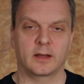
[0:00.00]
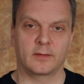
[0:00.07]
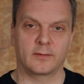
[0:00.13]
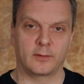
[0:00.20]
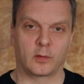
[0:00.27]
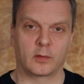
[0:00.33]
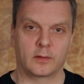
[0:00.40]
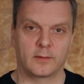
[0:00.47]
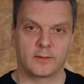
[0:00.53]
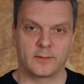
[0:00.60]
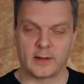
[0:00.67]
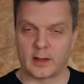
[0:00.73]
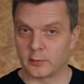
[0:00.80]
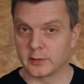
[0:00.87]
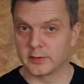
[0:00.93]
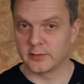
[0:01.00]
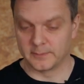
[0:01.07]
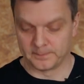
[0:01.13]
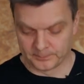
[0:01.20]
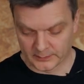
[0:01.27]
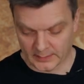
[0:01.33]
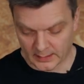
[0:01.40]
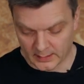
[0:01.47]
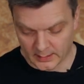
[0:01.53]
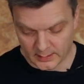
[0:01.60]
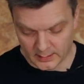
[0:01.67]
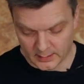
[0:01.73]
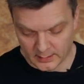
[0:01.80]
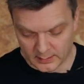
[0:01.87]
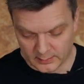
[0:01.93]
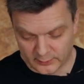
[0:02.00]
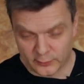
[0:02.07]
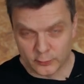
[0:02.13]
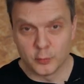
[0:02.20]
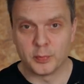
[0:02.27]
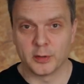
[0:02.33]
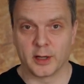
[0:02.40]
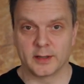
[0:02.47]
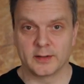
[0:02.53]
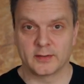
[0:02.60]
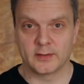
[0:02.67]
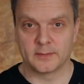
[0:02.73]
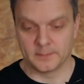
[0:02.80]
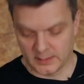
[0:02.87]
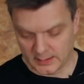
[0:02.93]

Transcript: and flowers. Super nice.